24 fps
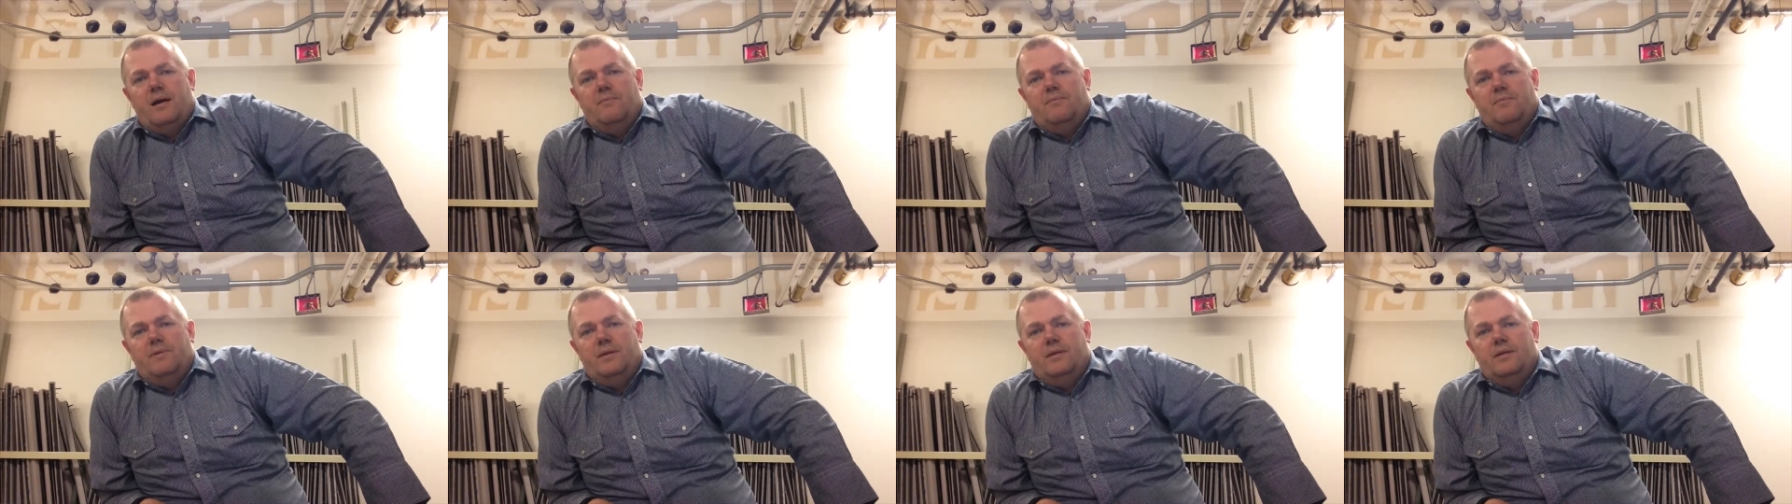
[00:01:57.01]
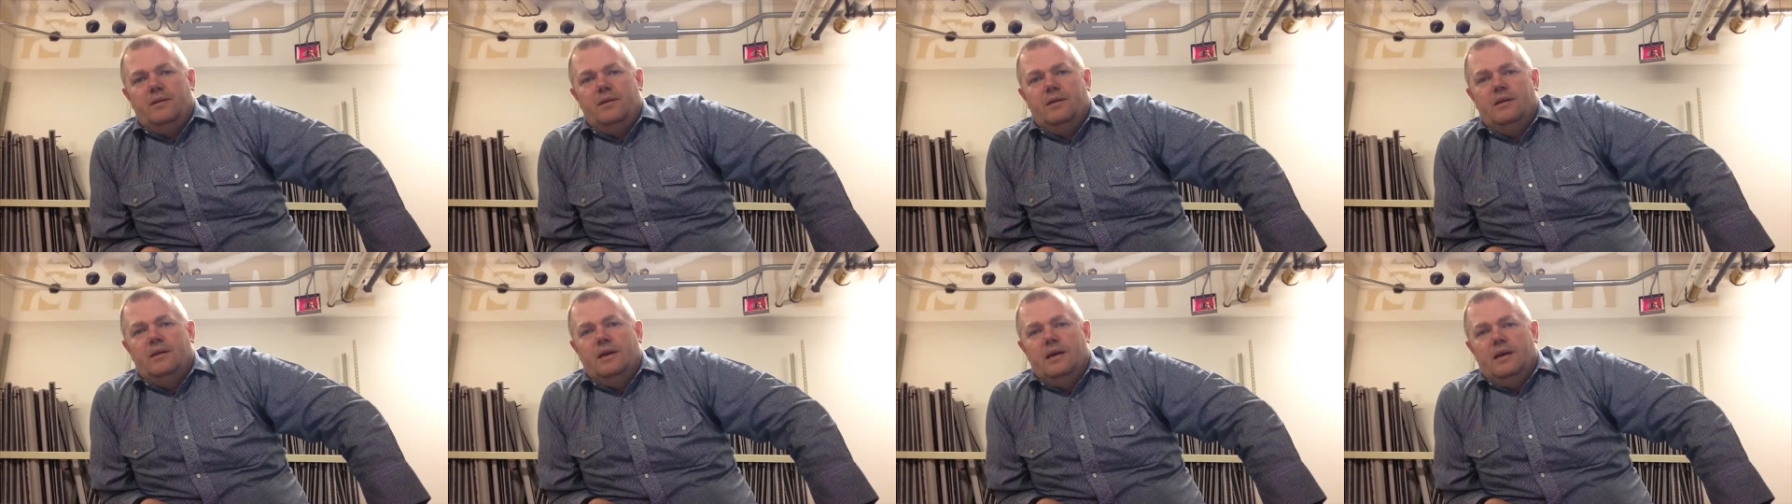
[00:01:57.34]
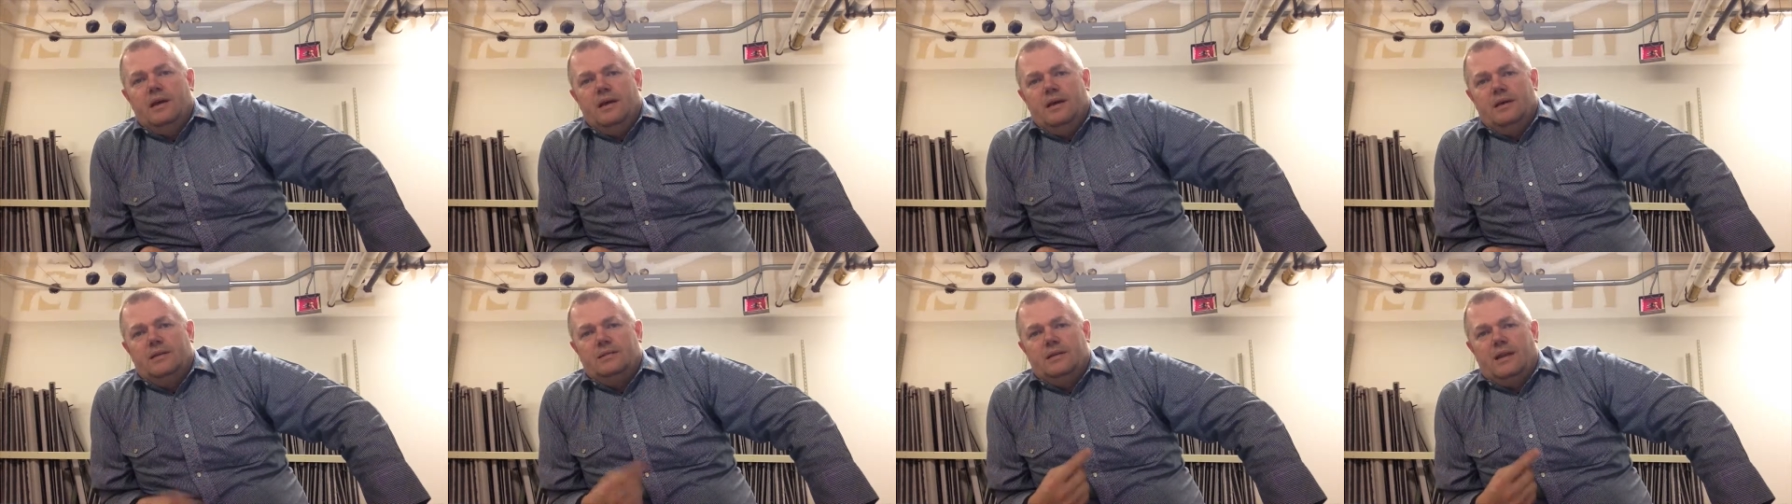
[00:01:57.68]
opinion
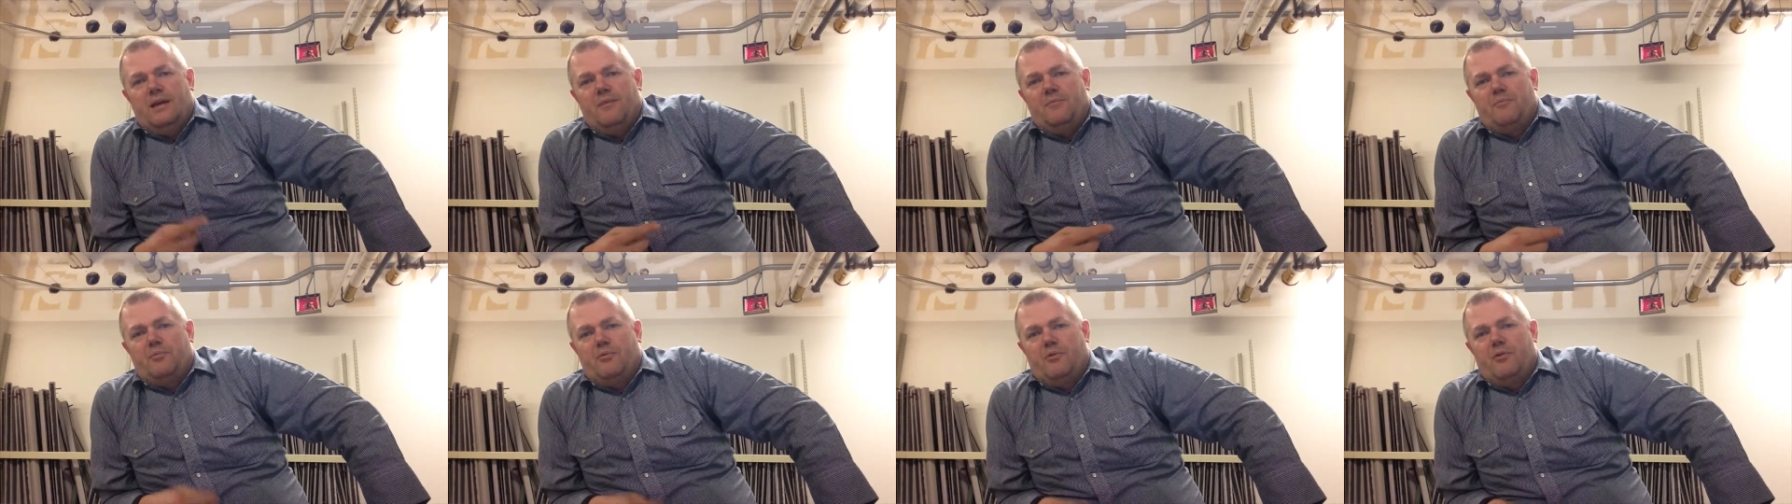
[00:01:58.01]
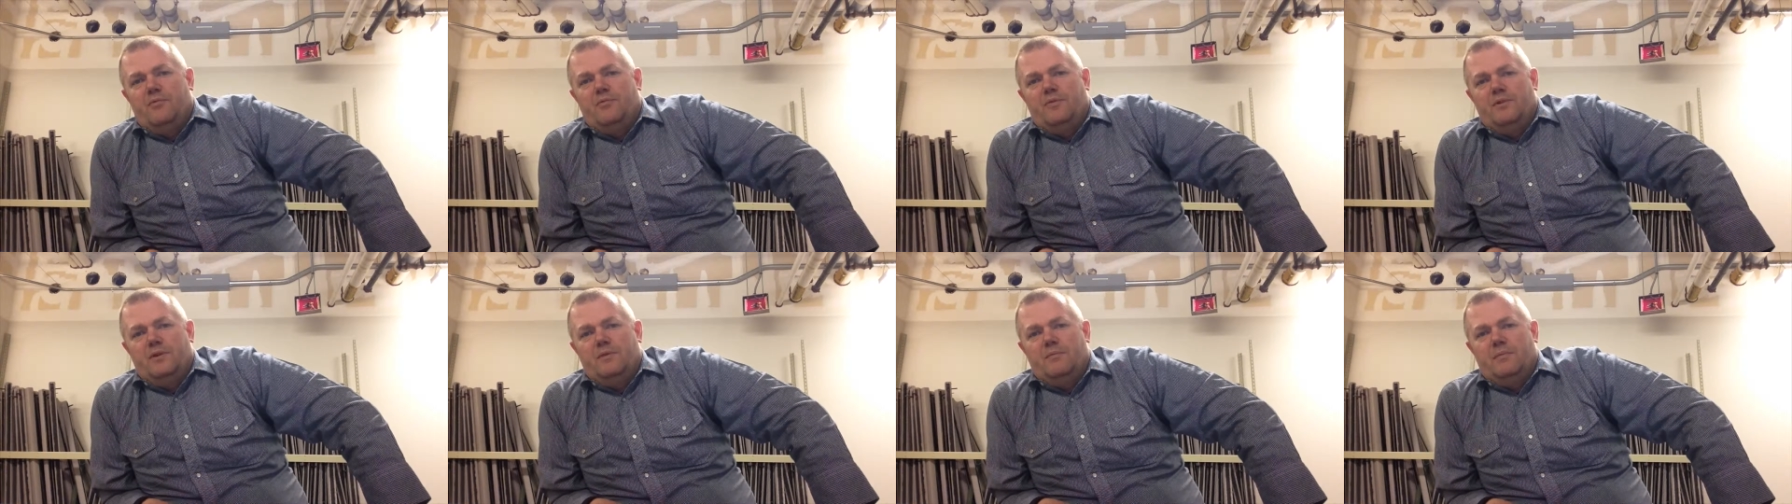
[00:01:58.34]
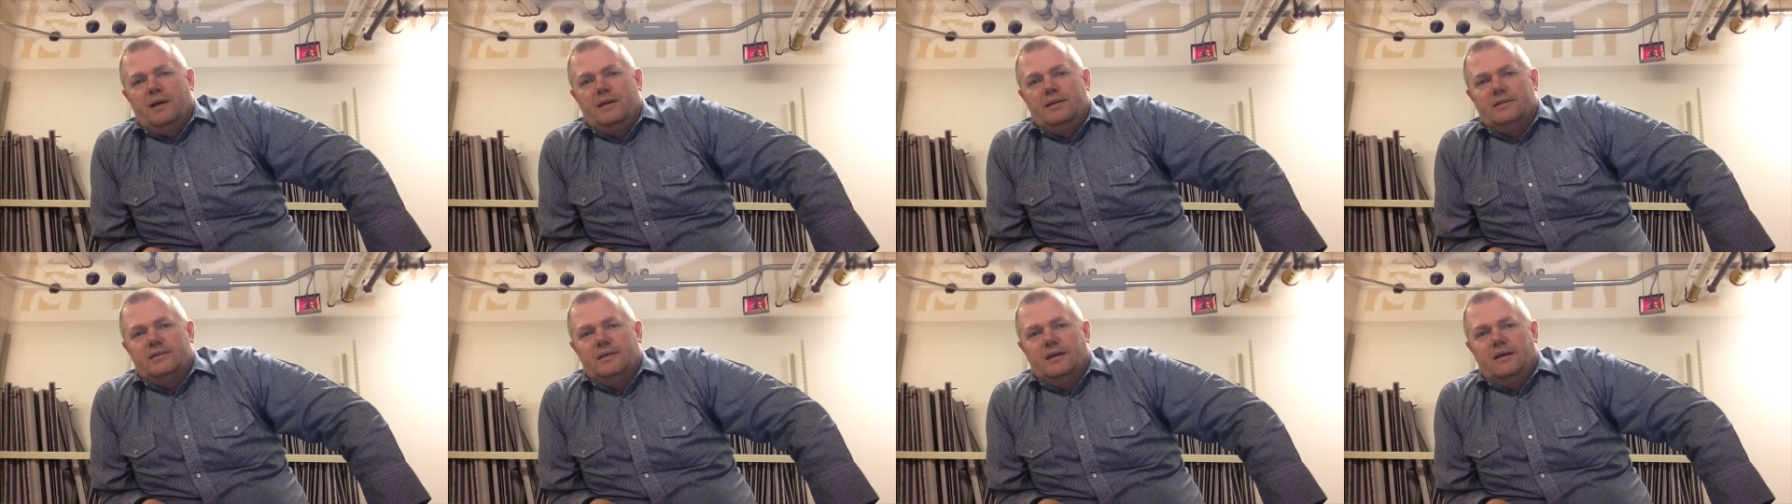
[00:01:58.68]
is that I've proven to
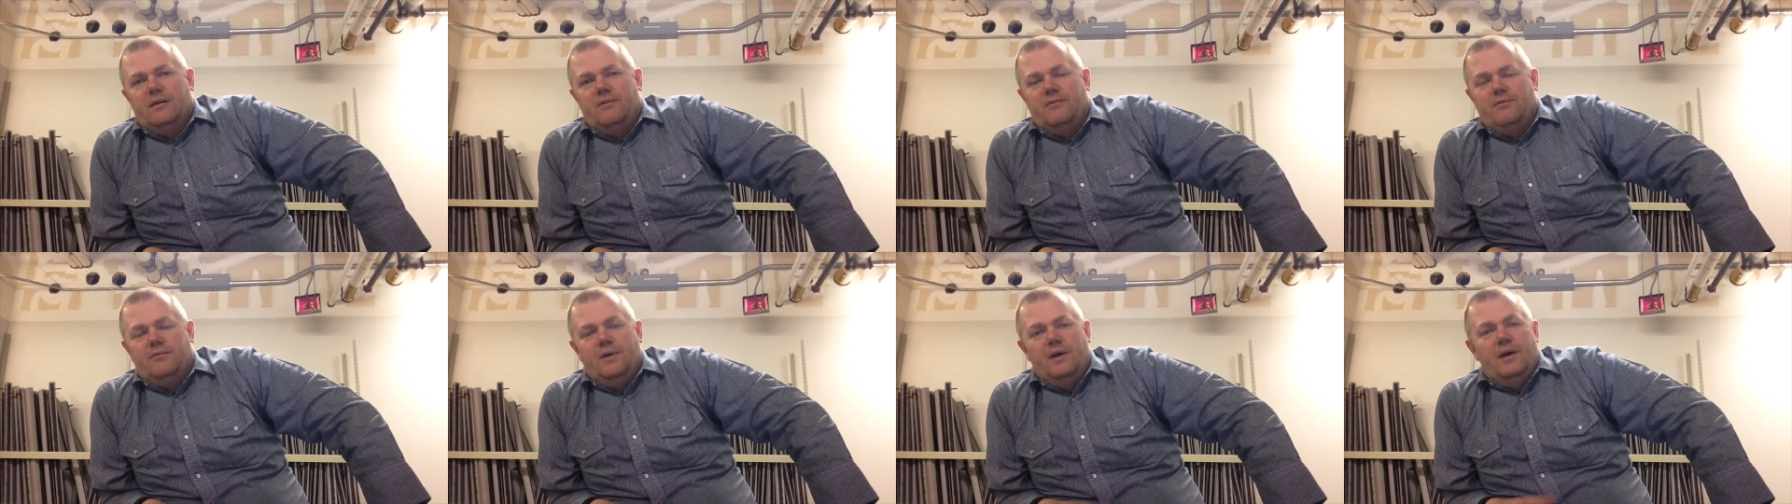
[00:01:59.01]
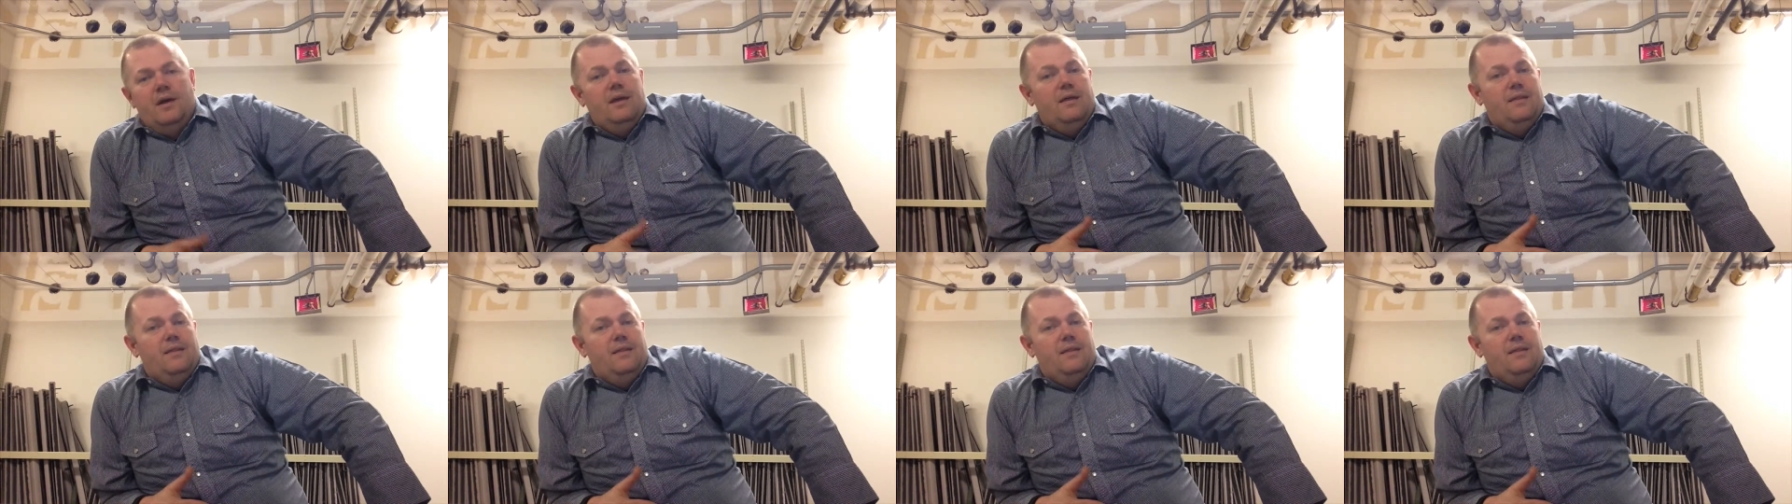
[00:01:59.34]
myself